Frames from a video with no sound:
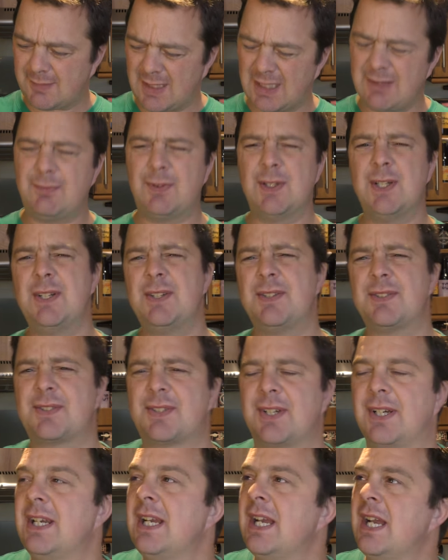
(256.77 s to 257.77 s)
I've learned
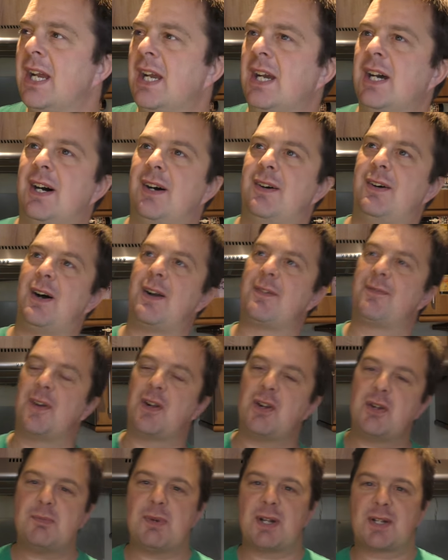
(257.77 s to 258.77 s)
to I
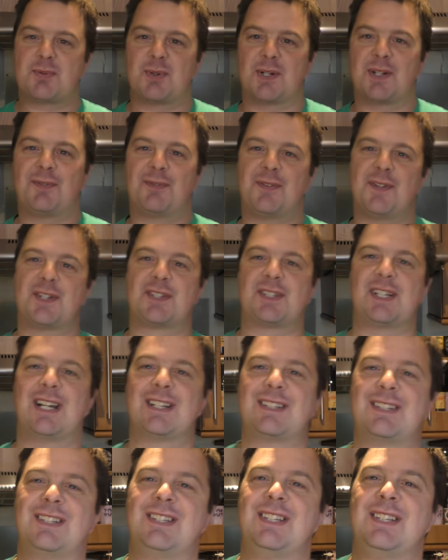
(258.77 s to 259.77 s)
very much when I first
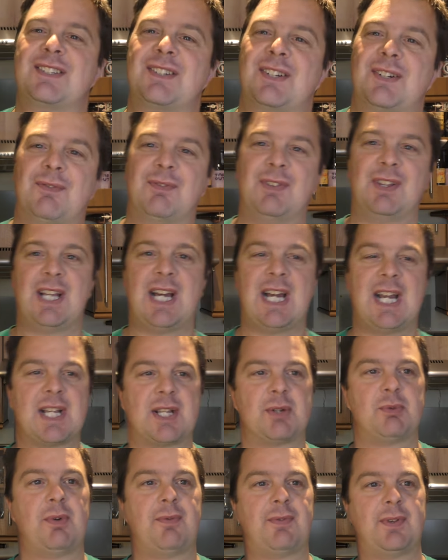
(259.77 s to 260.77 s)
started these kind of
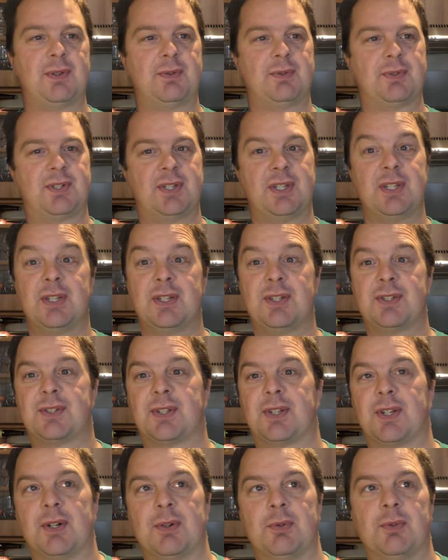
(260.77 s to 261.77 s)
lager reviews years
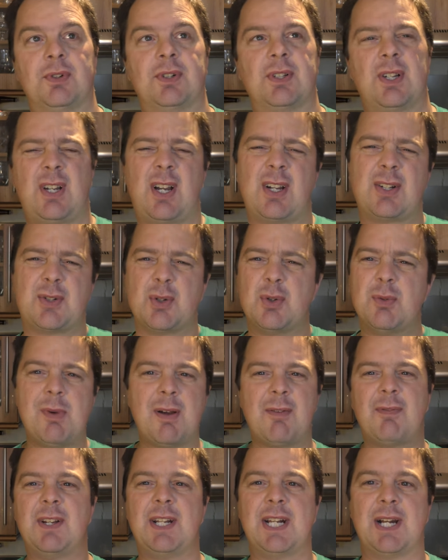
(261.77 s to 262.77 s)
ago. I, I do them
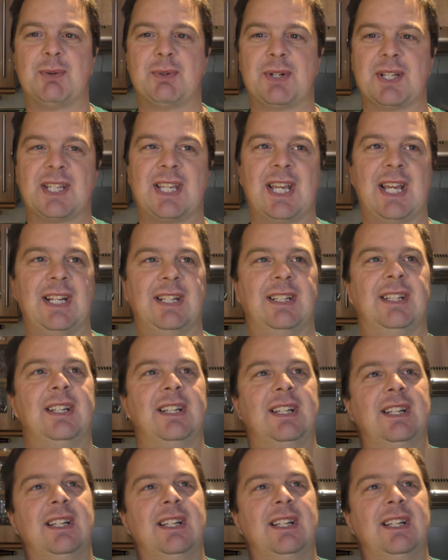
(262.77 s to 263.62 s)
every now and again.